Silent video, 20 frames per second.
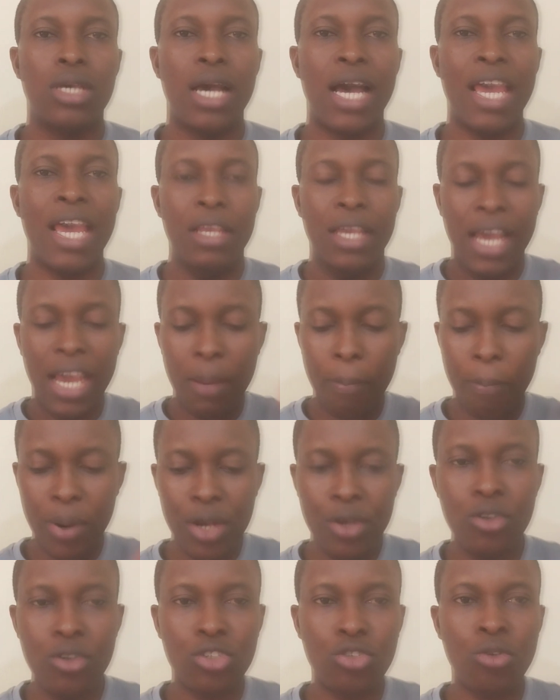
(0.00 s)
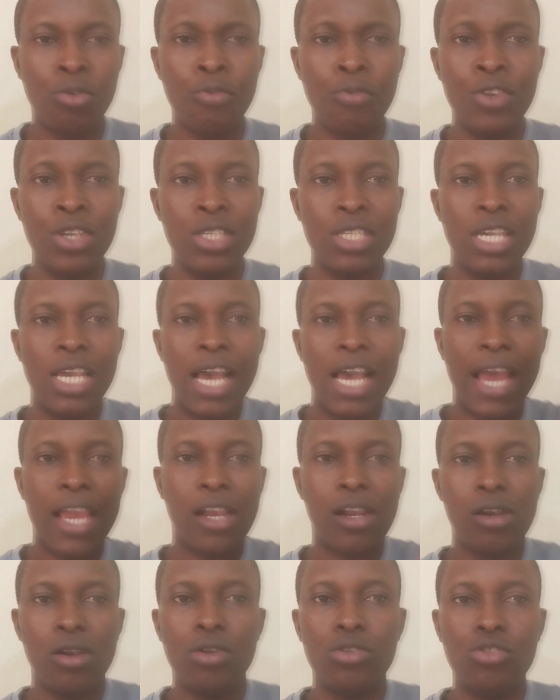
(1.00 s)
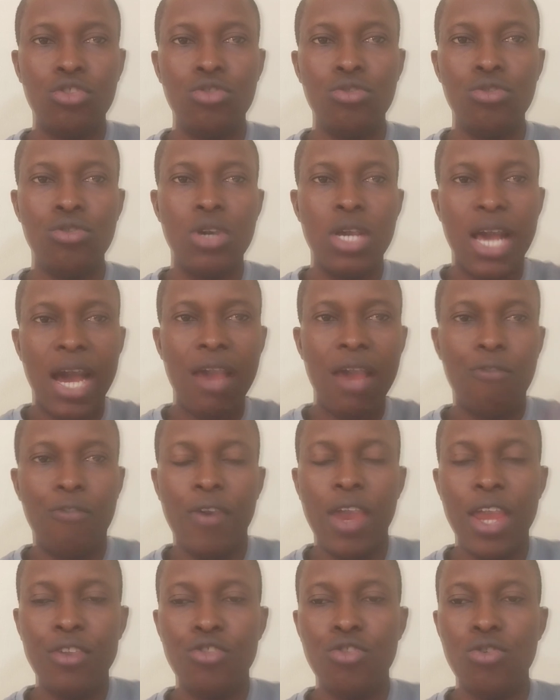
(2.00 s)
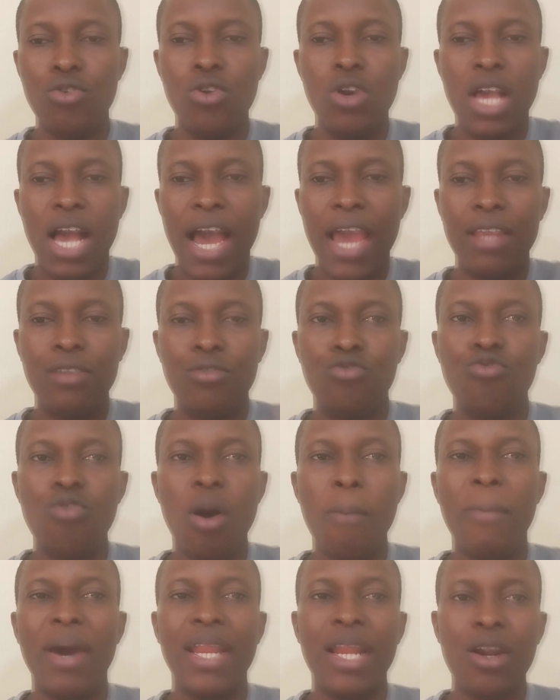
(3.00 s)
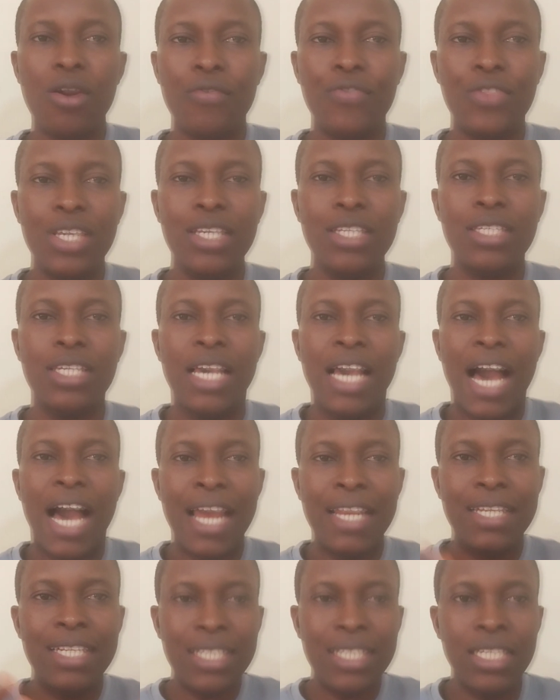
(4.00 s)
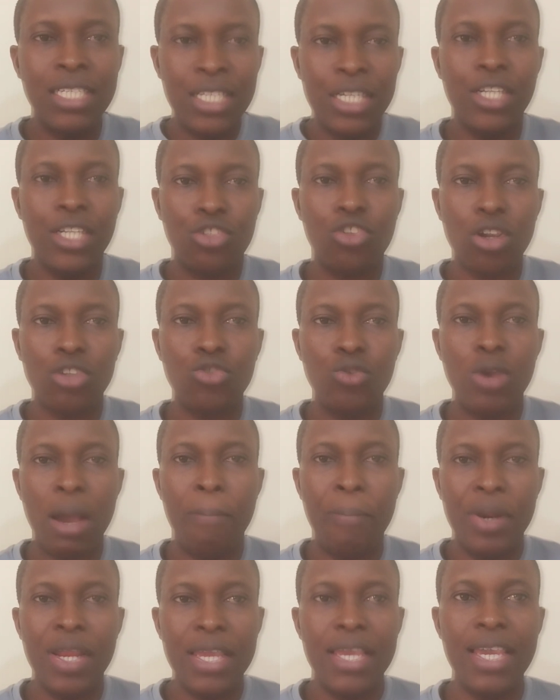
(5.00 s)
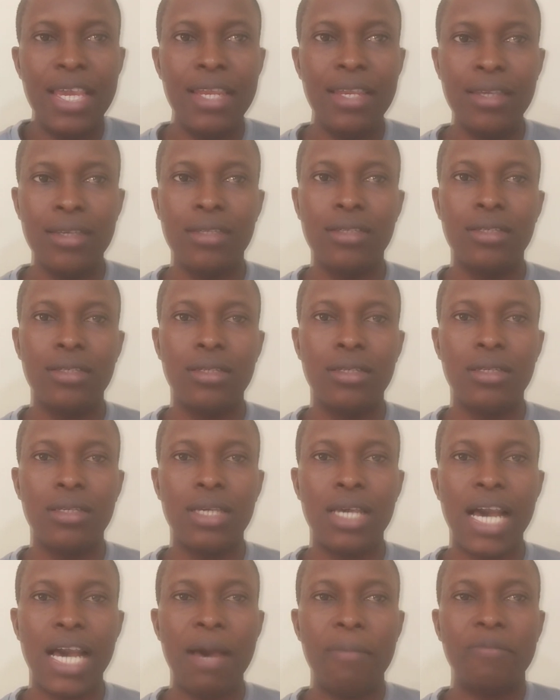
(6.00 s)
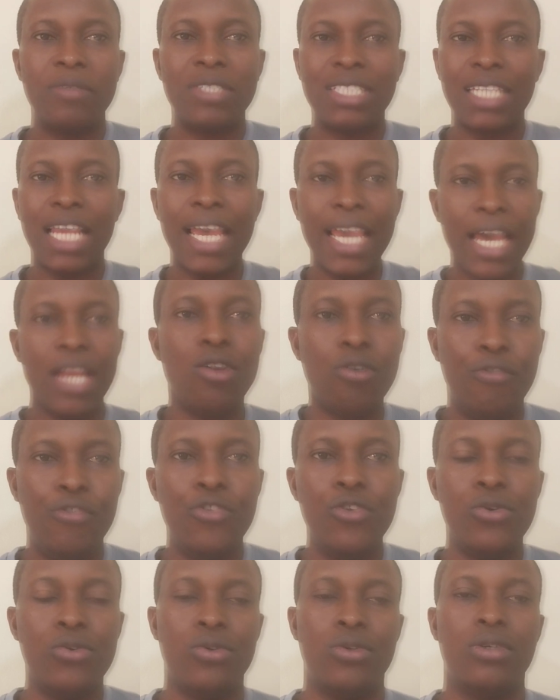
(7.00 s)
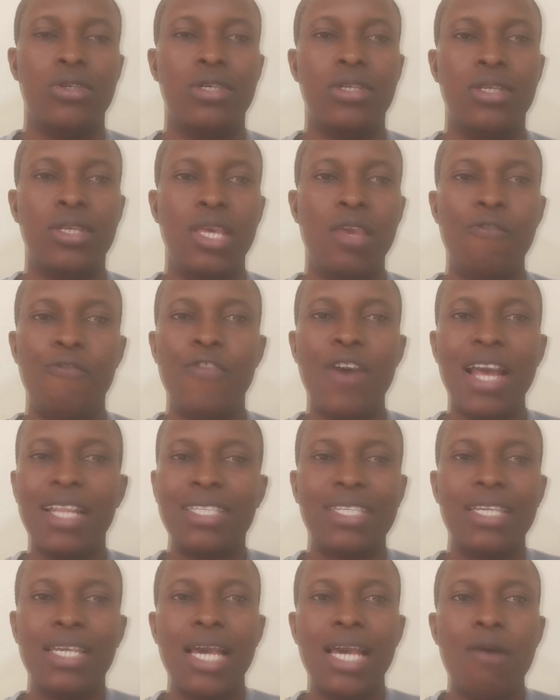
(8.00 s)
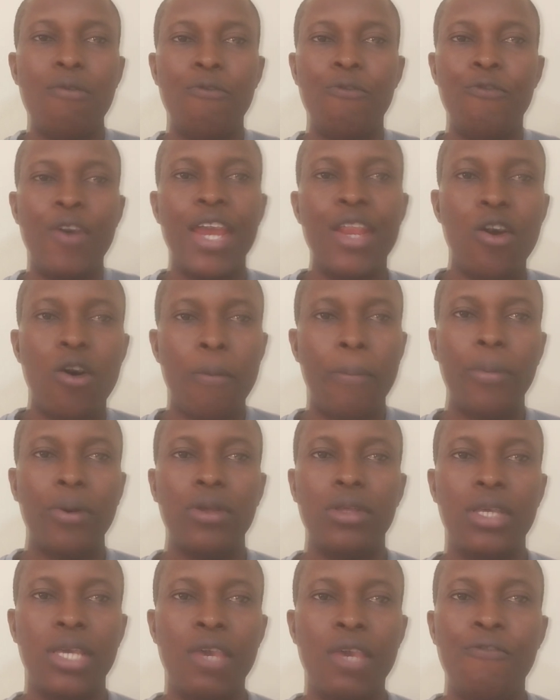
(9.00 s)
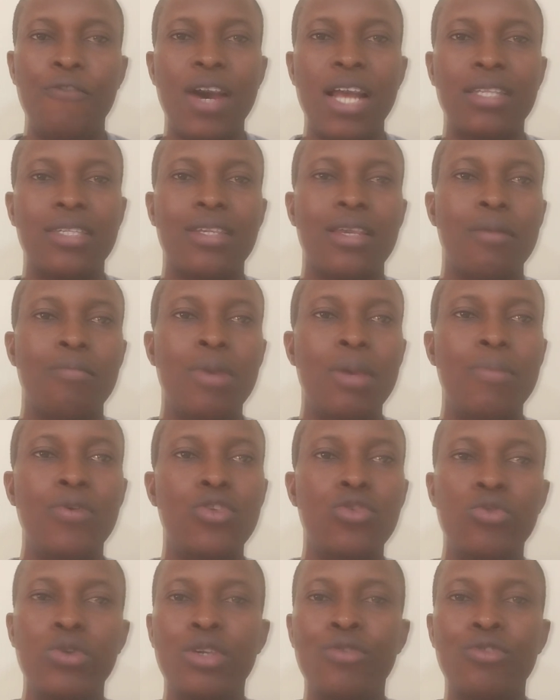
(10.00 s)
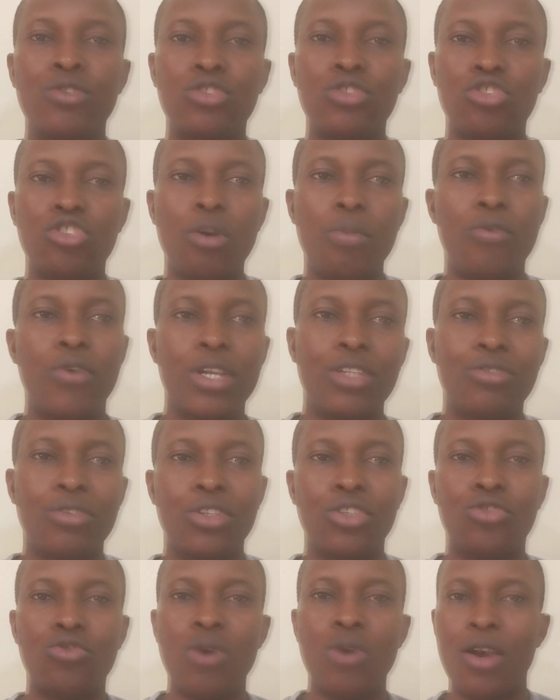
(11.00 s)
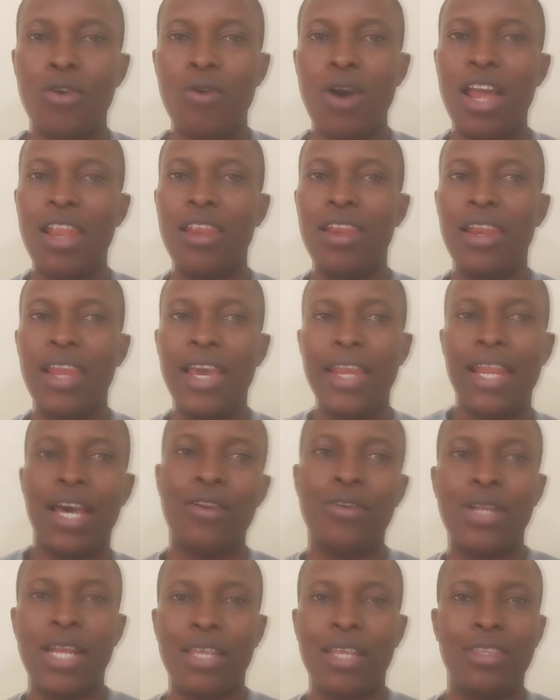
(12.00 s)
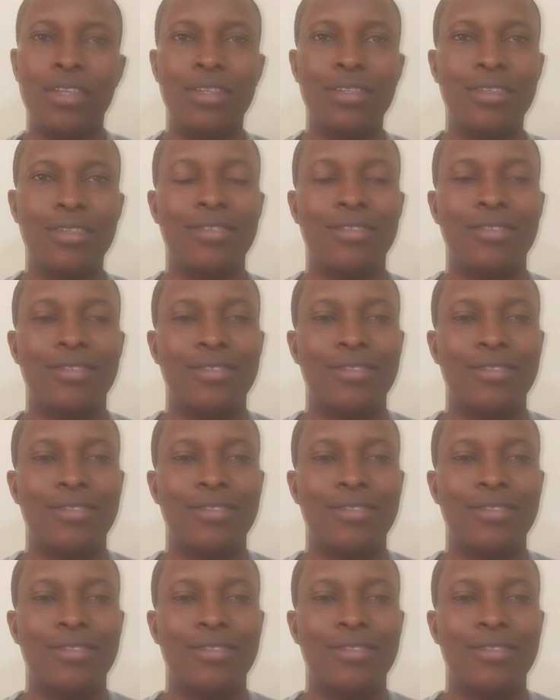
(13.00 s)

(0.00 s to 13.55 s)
I paid your school fees. I clothed you. I fed you. I manner of things. And this is the result you are bringing. I'm tired of you. In fact, I'm fed up. In fact, maybe you will even stop going to the school and go and learn another thing.